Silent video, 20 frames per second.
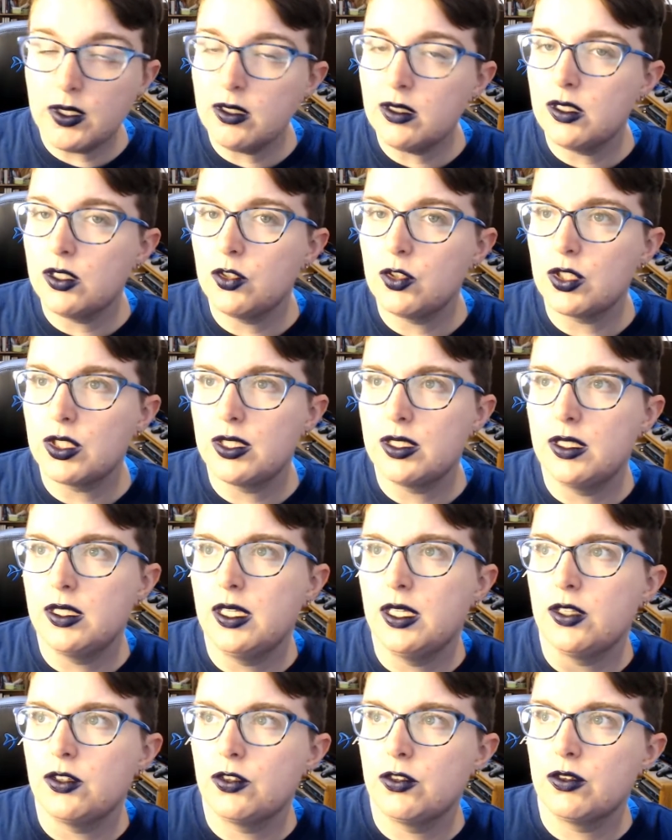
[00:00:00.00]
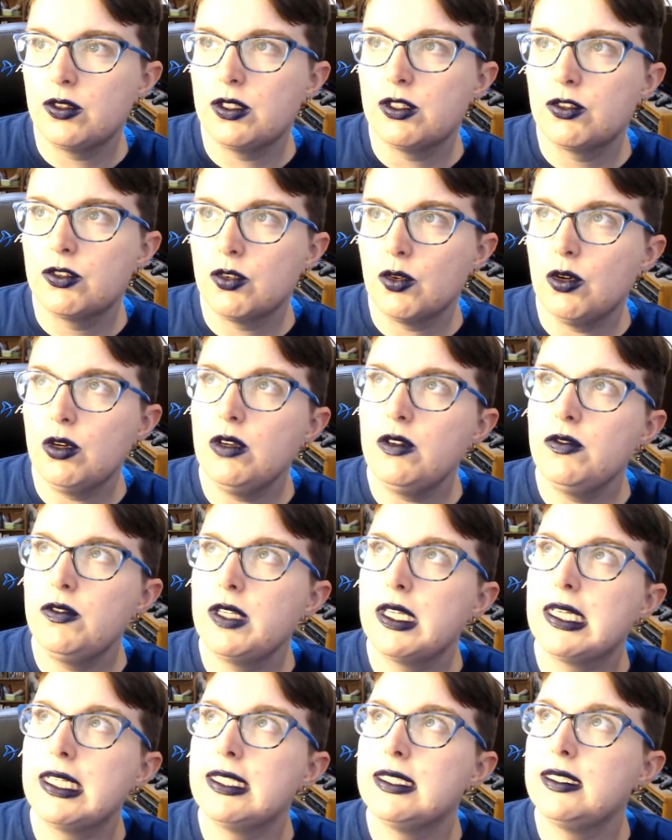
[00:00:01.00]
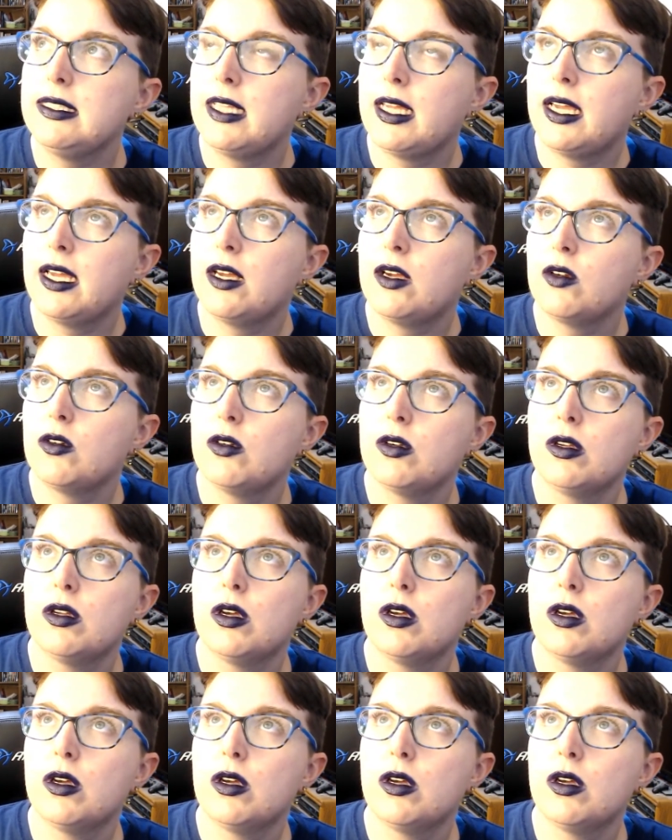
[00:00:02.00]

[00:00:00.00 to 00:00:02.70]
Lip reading: interest in history sort of dies down